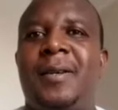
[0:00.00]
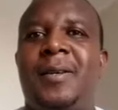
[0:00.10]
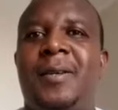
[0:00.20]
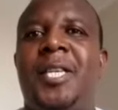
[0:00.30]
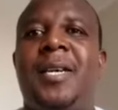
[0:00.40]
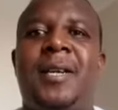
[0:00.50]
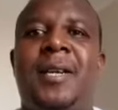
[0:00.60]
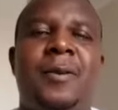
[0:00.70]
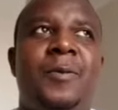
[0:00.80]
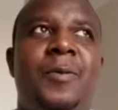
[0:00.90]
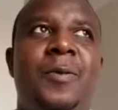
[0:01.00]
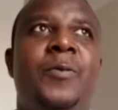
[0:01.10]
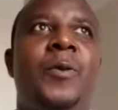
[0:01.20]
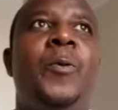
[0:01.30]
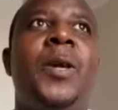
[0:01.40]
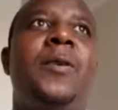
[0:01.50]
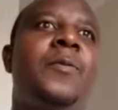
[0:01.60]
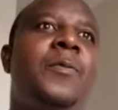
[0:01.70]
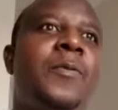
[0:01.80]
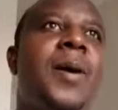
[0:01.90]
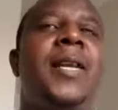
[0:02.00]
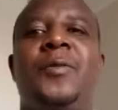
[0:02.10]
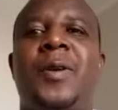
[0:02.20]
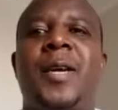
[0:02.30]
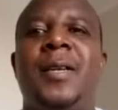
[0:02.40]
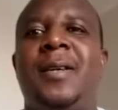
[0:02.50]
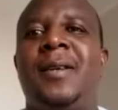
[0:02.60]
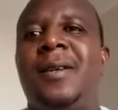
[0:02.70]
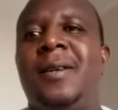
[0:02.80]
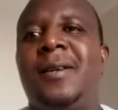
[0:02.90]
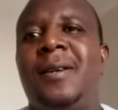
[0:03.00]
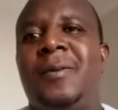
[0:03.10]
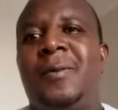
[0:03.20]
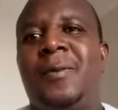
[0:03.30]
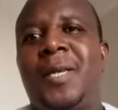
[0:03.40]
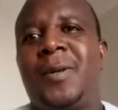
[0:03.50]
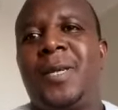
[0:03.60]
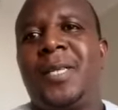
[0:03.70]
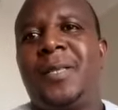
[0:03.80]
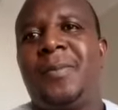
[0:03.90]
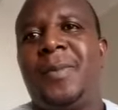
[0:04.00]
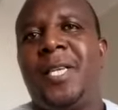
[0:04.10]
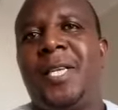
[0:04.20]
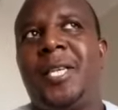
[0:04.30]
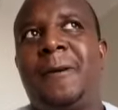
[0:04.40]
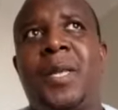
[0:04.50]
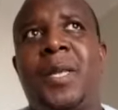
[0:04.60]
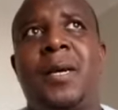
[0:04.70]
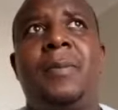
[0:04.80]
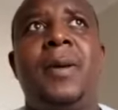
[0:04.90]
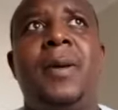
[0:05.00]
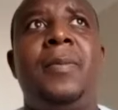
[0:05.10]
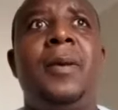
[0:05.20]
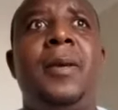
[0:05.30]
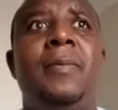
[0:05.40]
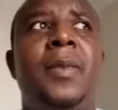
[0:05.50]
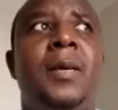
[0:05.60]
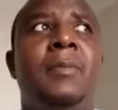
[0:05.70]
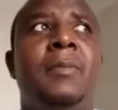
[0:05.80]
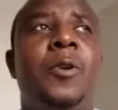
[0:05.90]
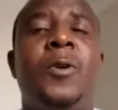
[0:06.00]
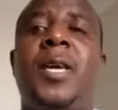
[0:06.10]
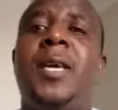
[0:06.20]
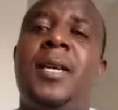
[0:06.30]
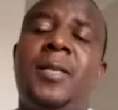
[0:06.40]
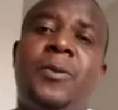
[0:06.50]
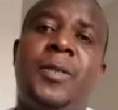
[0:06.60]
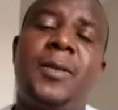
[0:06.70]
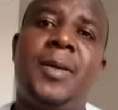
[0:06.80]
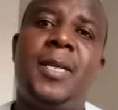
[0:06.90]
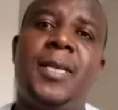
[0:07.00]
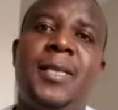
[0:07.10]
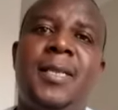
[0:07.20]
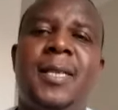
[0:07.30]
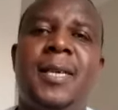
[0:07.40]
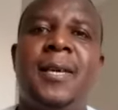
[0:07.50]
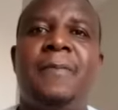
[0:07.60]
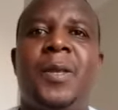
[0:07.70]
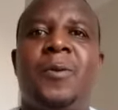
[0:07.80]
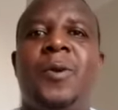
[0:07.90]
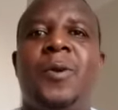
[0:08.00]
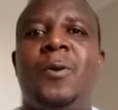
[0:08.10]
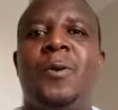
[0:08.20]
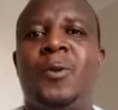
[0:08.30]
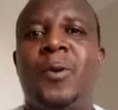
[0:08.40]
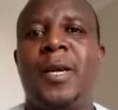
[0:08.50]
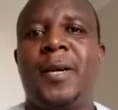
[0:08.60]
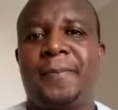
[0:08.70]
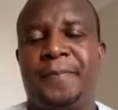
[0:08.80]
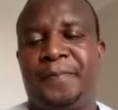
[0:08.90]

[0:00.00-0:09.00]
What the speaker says: general for a week from Monday to Friday. What is the major maybe your key responsibilities there when you go to work?